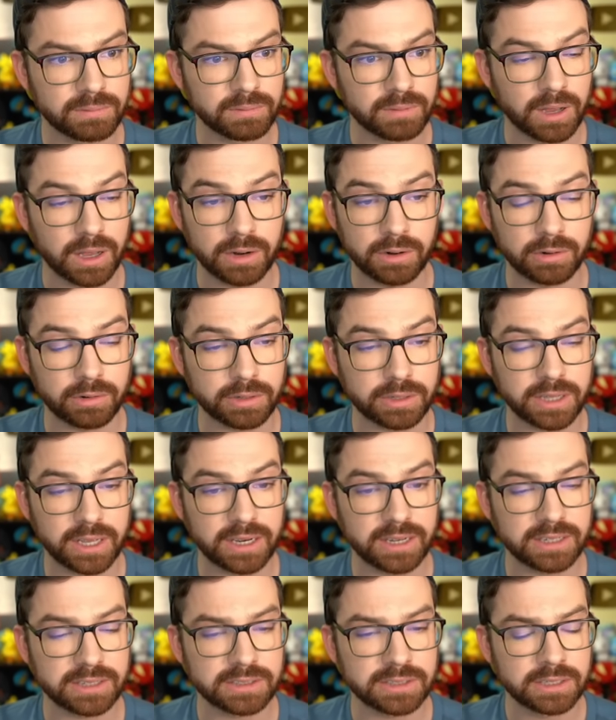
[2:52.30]
I don't know what
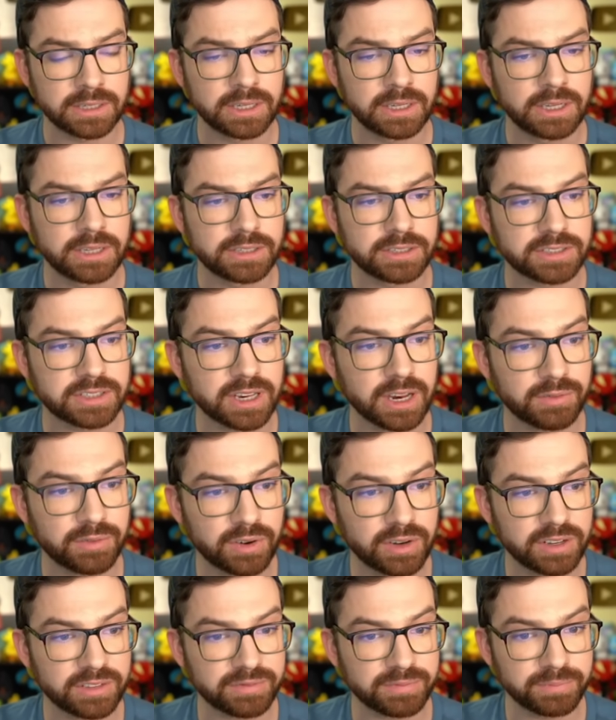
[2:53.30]
that is.
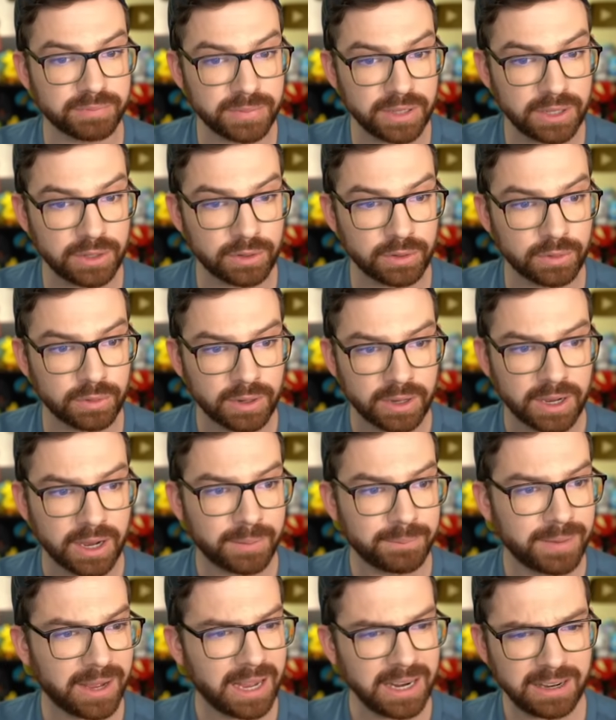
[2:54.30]
Discovery of Mew.
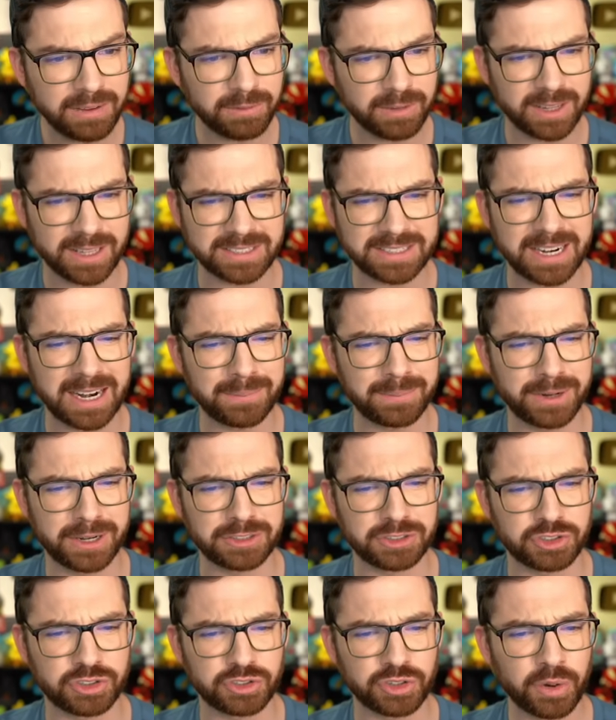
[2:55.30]
I didn't realize it happened
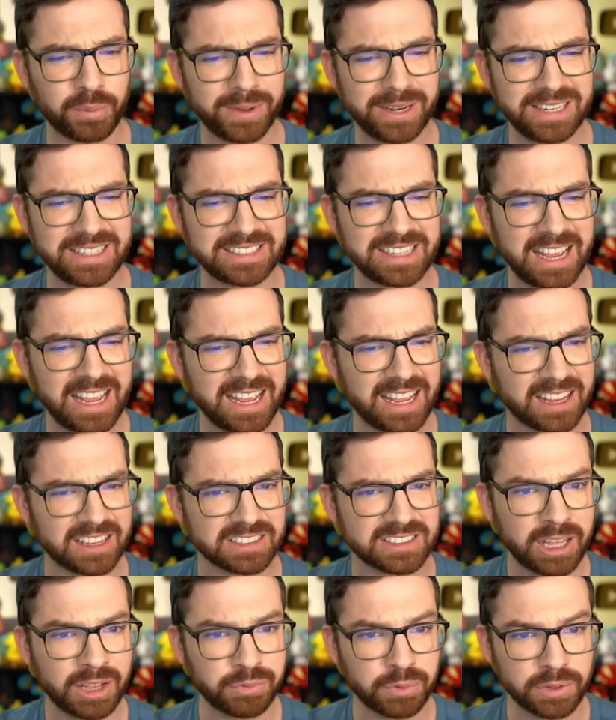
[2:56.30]
on so many
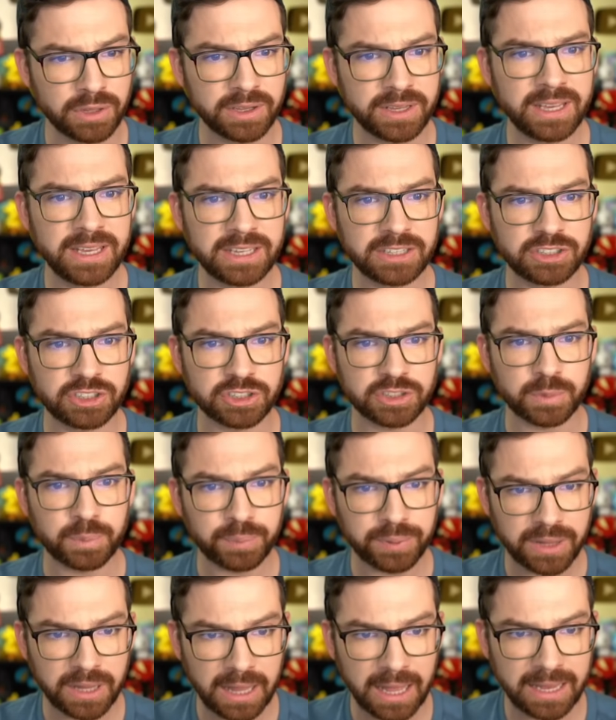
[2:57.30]
days. If we're looking at just
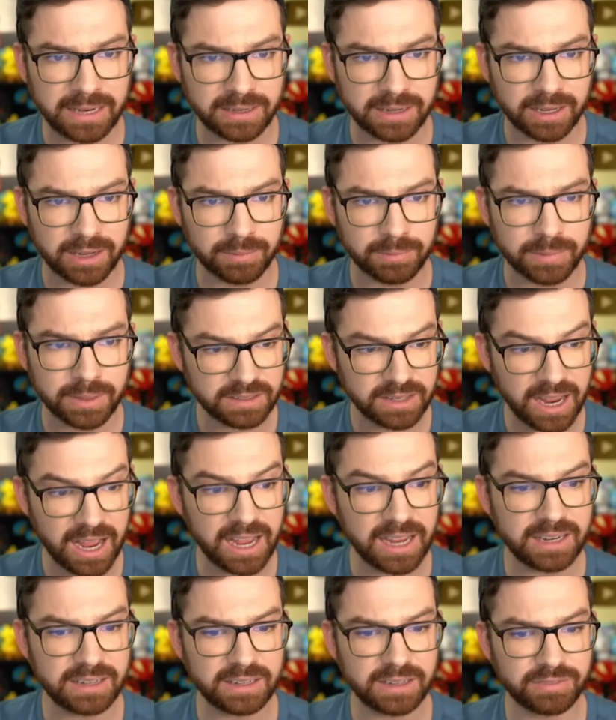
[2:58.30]
Platinum,
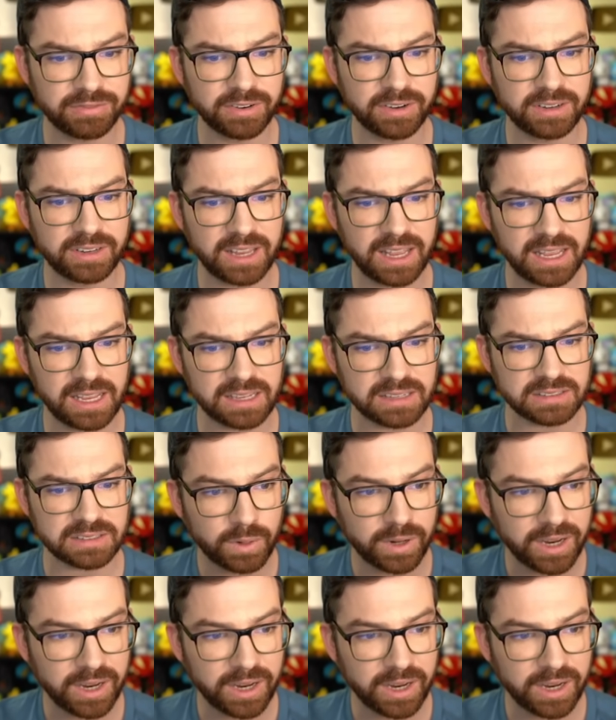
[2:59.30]
nine different days.